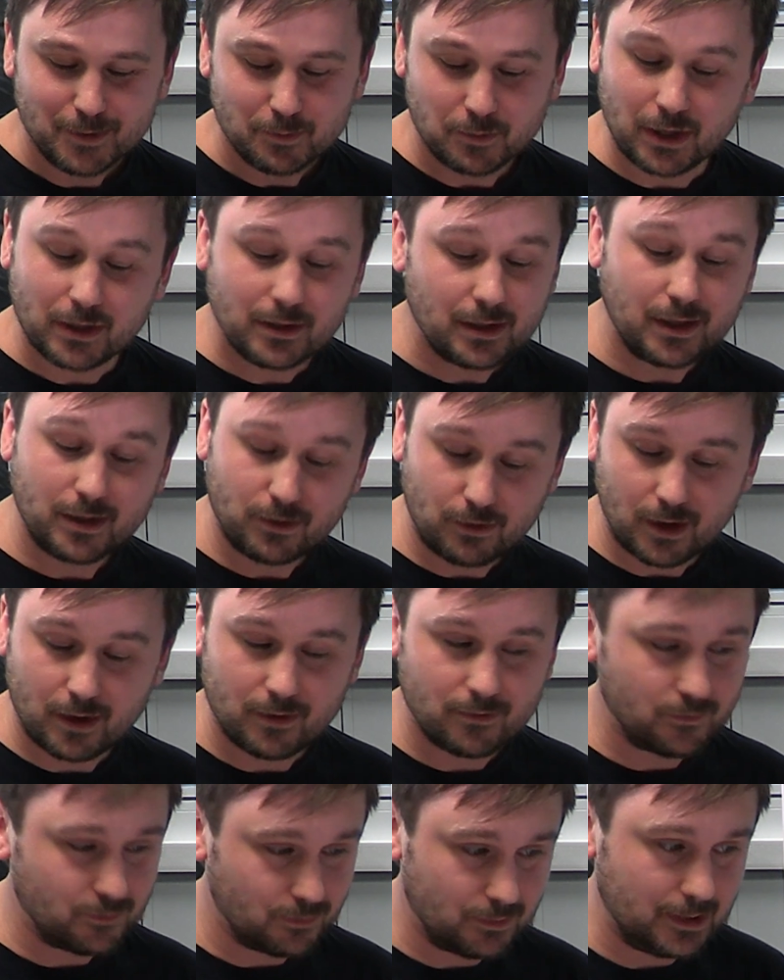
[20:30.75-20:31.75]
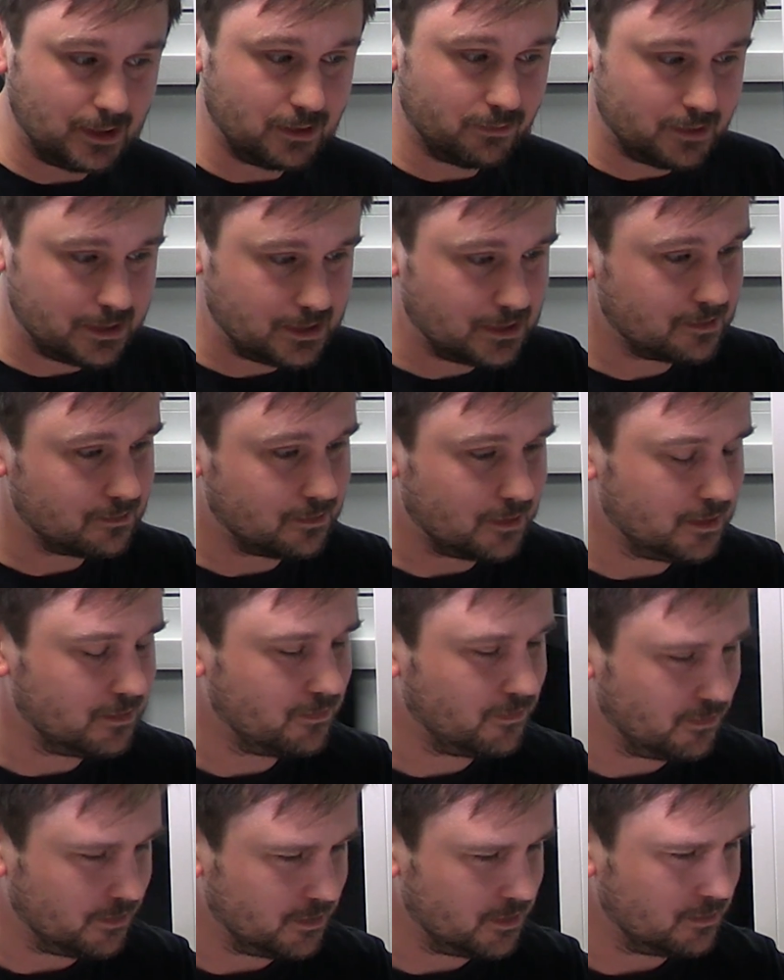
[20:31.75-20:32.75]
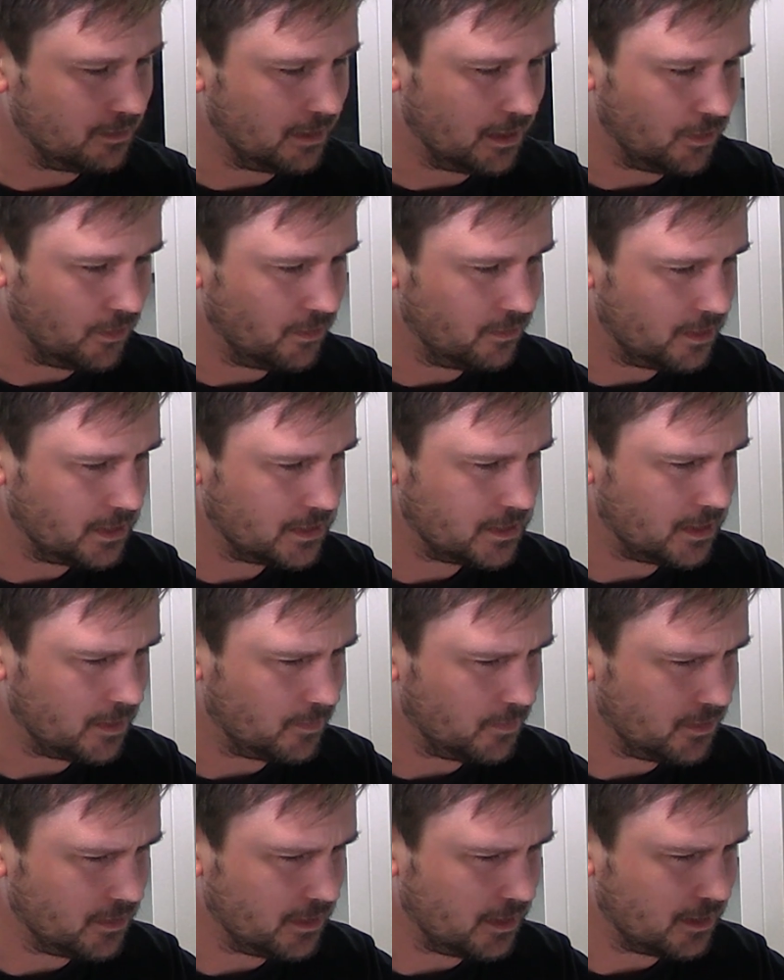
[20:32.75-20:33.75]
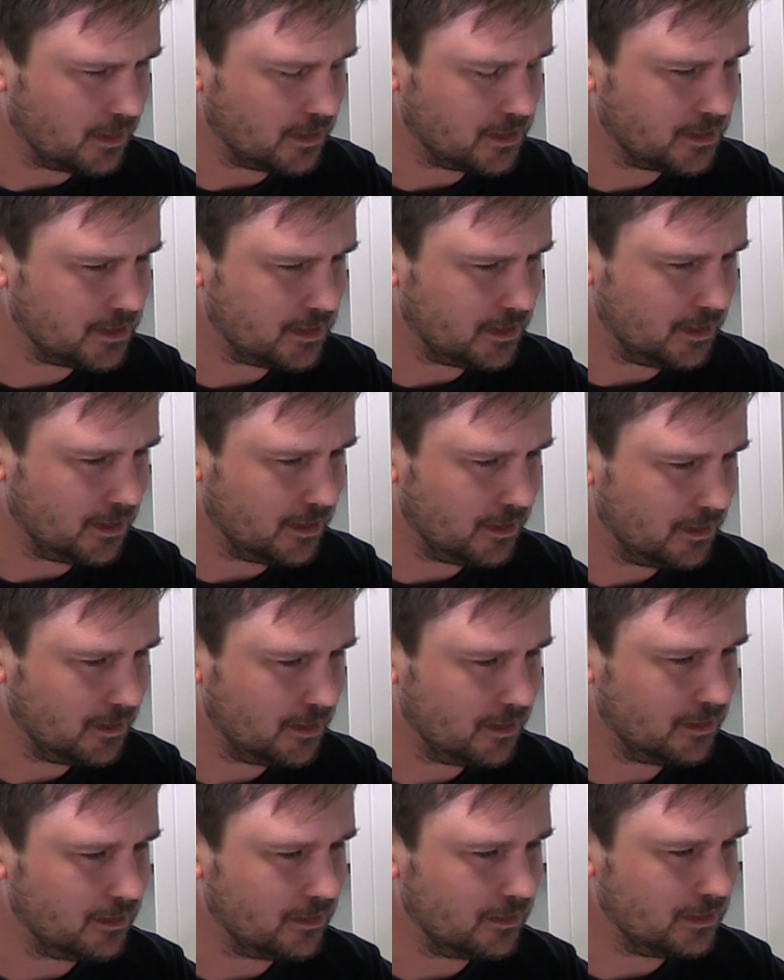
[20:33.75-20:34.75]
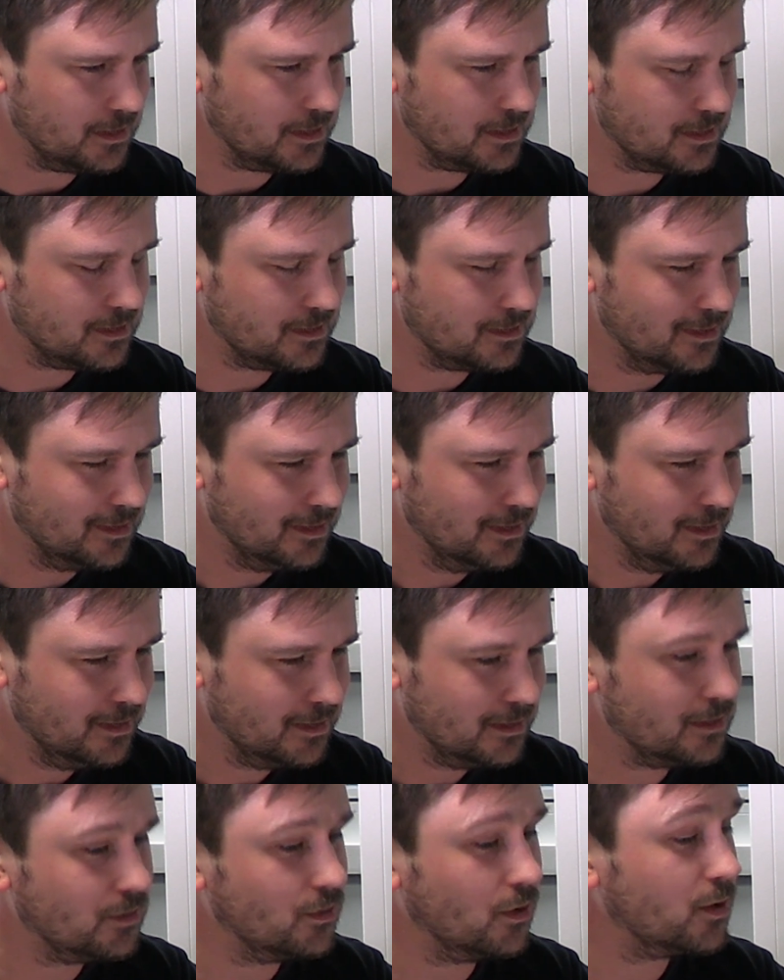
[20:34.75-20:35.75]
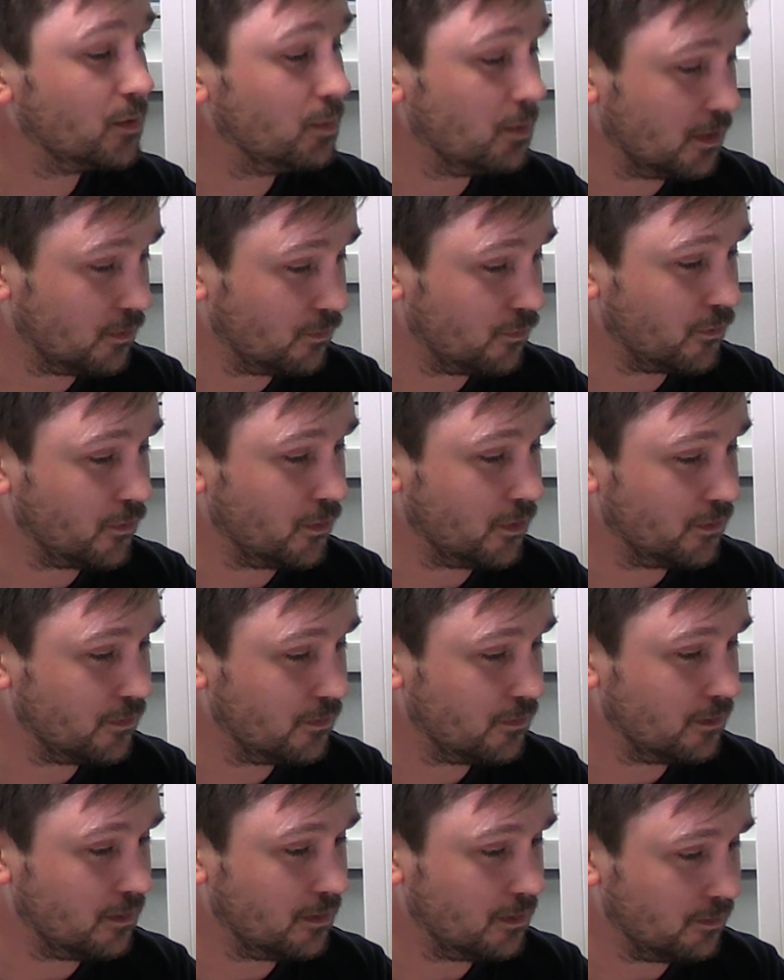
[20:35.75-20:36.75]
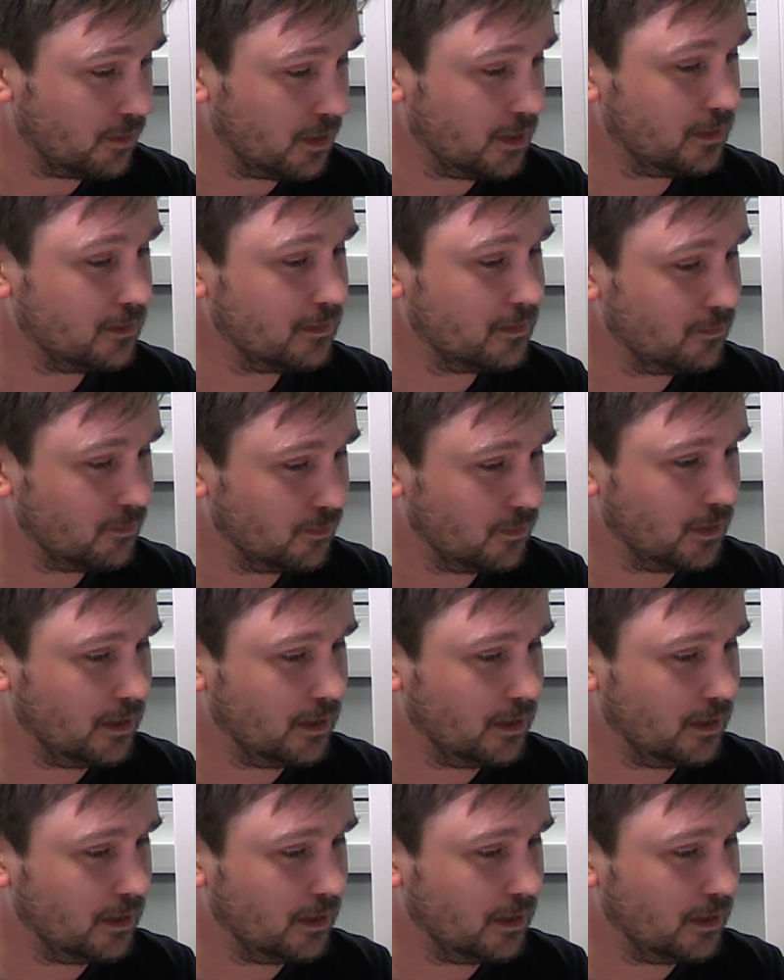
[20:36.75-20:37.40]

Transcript: But I think you have real risk, right? So another example that I see here is document frauds, right?